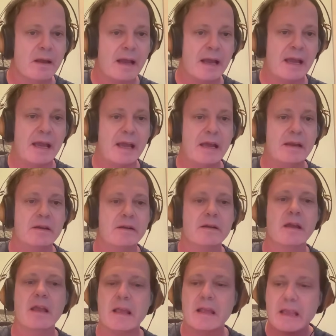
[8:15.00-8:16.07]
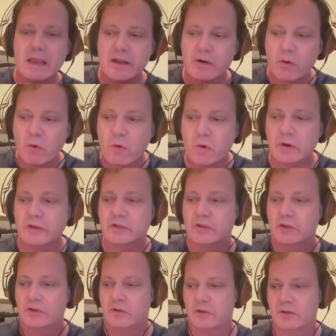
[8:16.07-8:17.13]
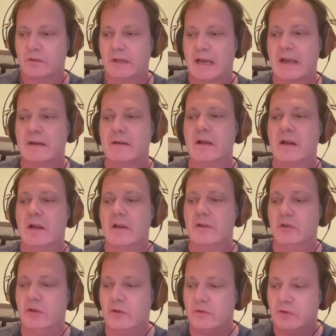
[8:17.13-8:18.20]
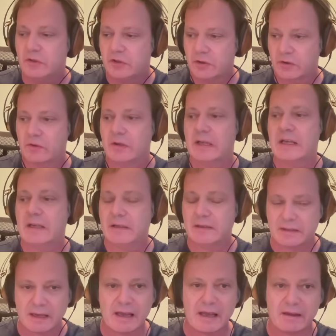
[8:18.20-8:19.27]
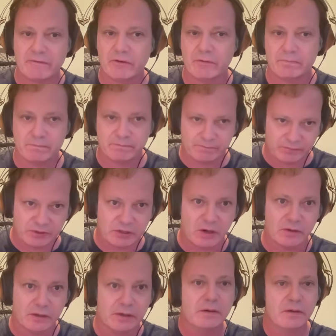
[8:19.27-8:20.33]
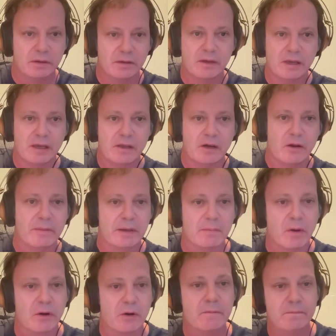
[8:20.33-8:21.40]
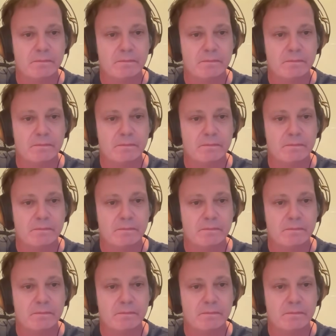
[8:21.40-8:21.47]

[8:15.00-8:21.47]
And in order to do that, you do need to have a solid economic model.